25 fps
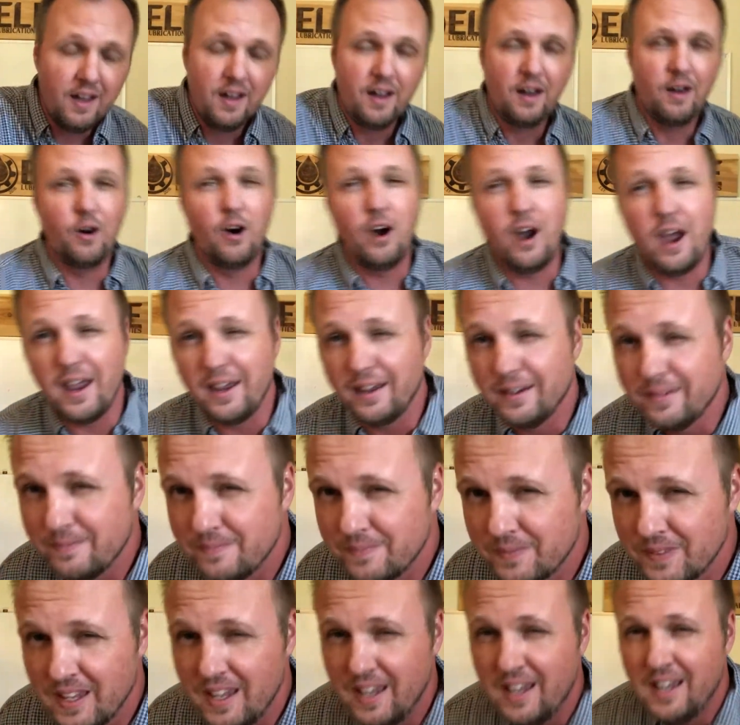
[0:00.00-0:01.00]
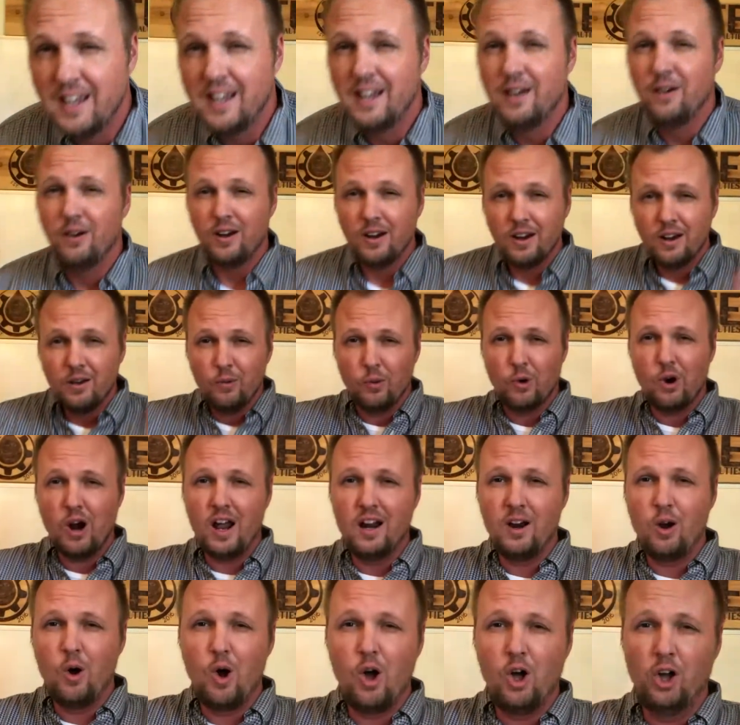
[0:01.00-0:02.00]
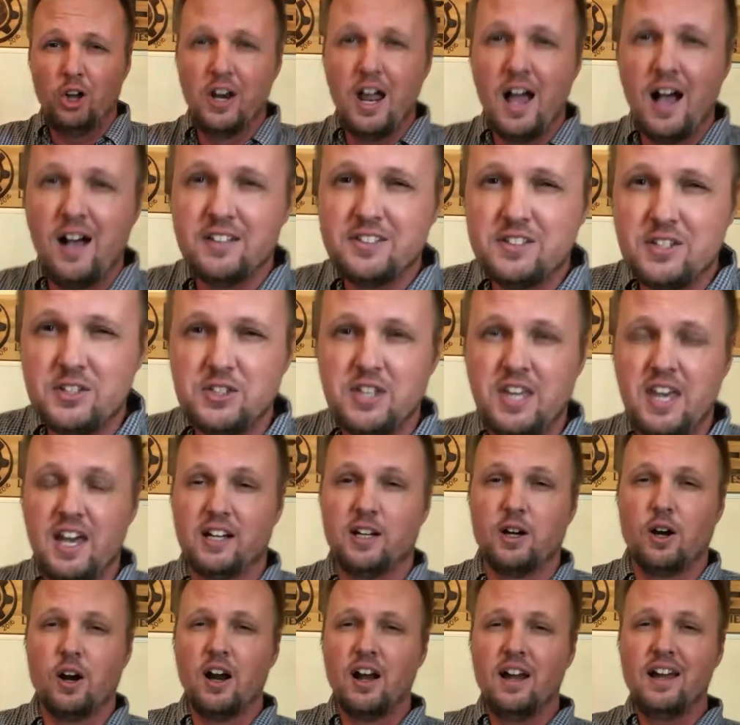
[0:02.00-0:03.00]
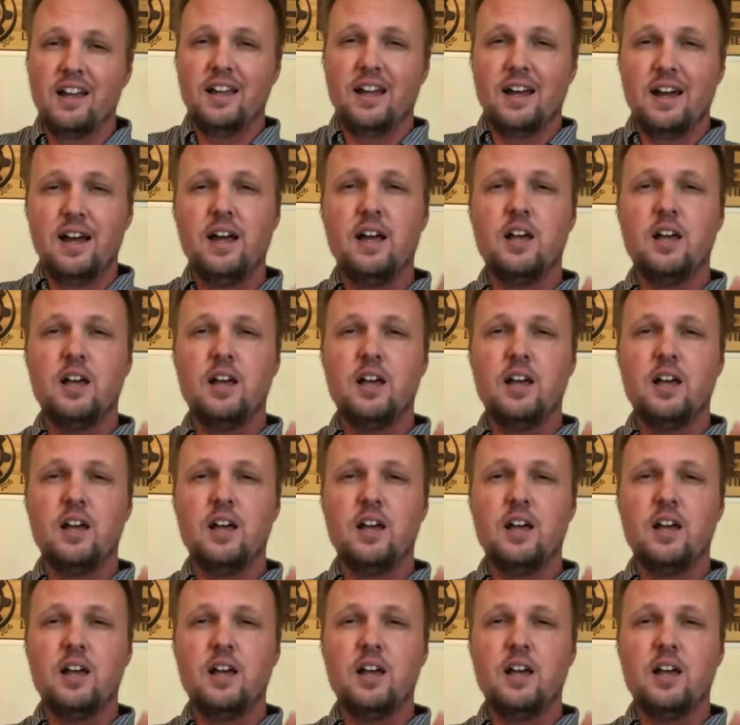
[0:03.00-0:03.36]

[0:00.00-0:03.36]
All right, we're on oil analysis kick, all right?